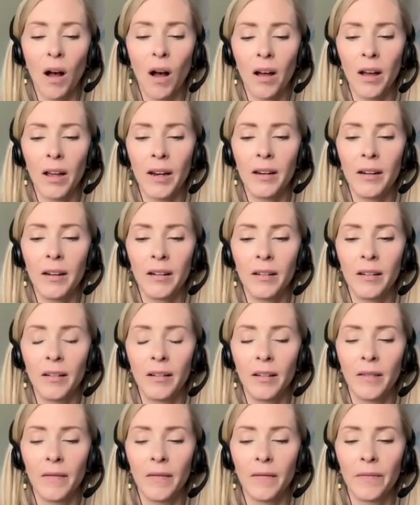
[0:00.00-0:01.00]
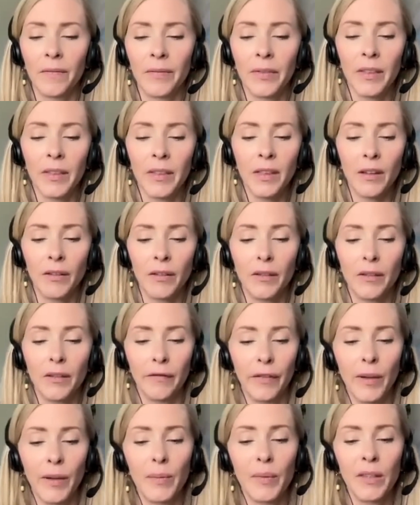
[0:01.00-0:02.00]
on the
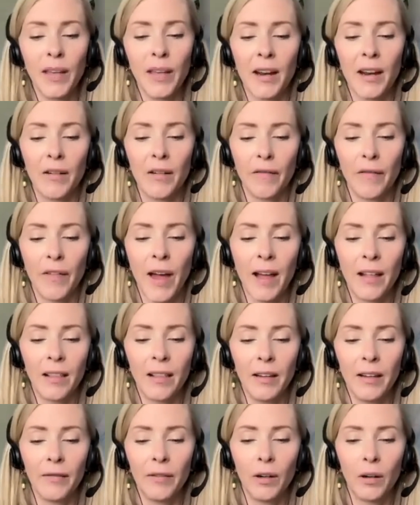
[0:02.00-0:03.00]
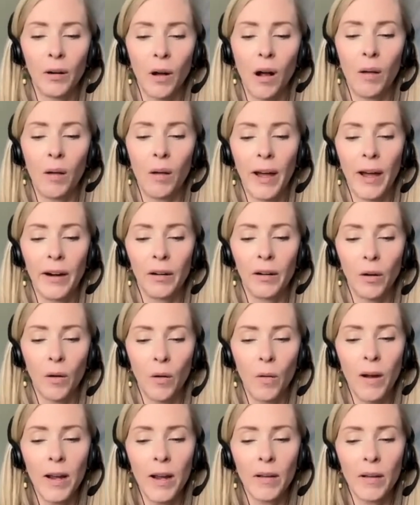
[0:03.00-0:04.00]
flip side of that liver gallbladder
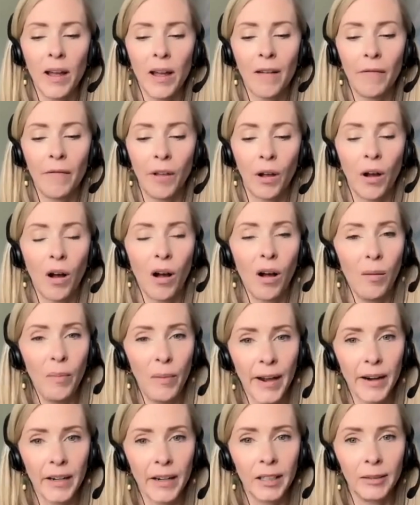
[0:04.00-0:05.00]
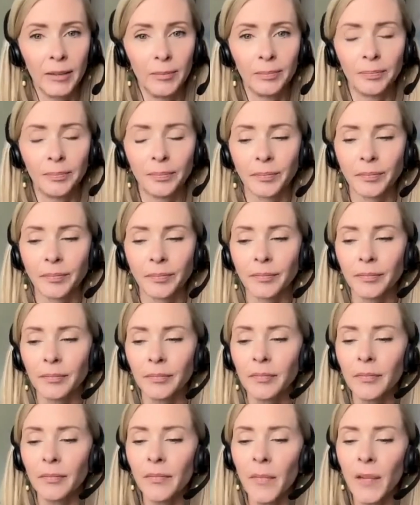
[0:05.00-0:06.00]
coin, we have the gallbladder,
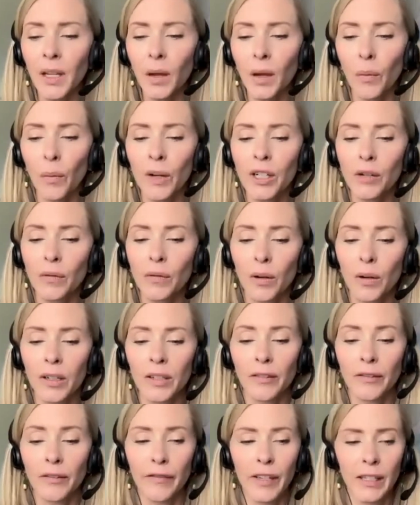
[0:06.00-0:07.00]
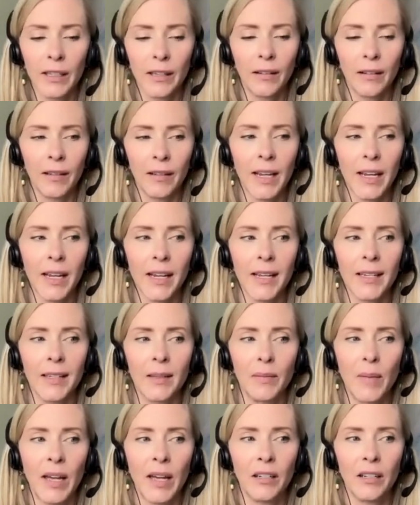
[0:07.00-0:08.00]
which of course physically
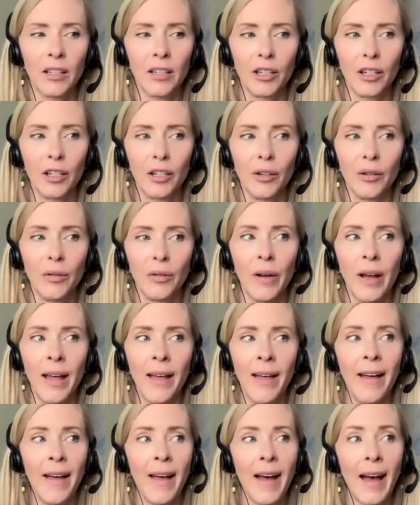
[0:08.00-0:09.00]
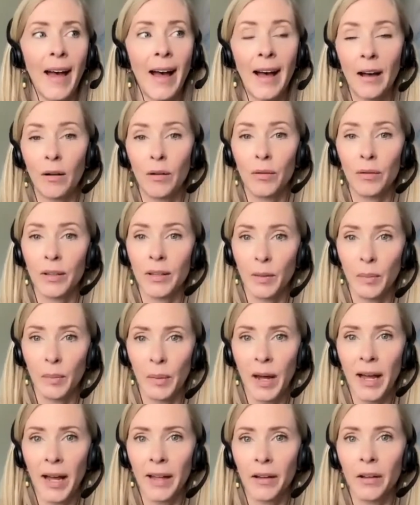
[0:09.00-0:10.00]
is meant to house the
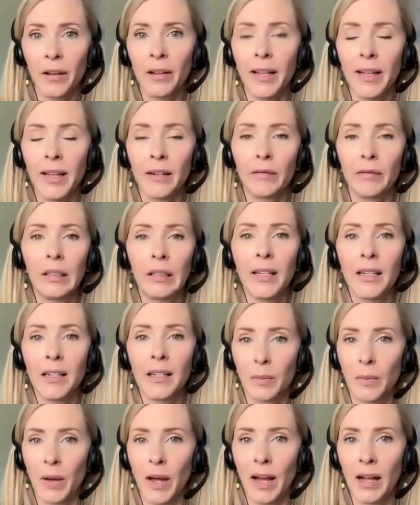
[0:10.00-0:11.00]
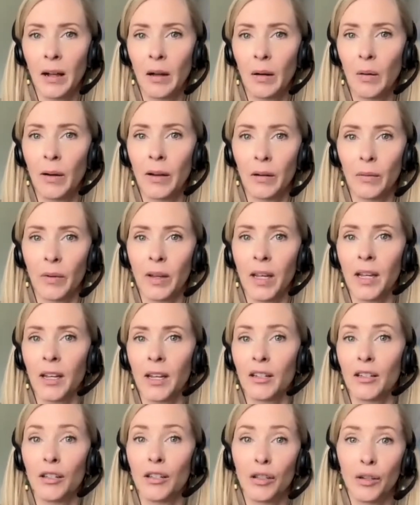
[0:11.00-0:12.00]
bile and release bile when we
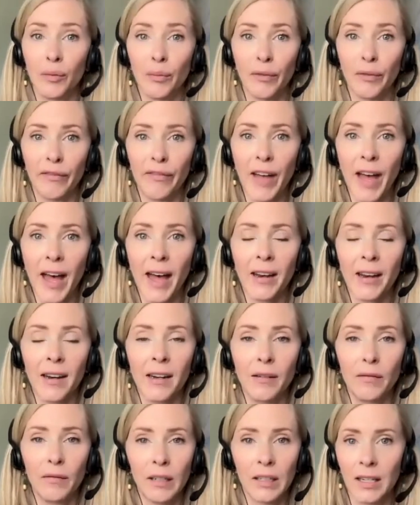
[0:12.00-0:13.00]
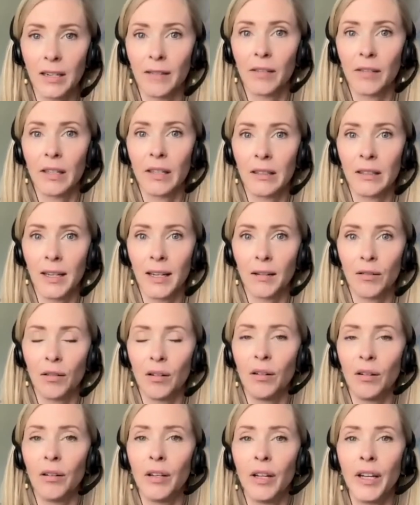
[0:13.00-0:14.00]
consume fat, and it receives the
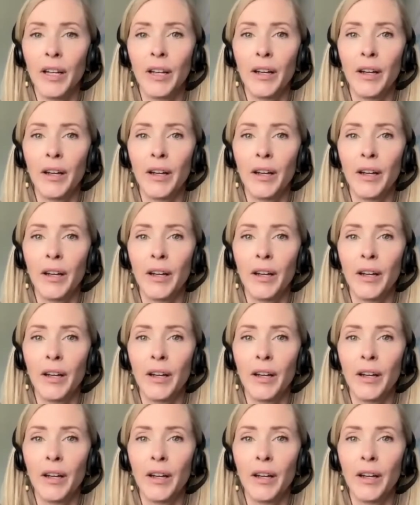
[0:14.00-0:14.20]
signal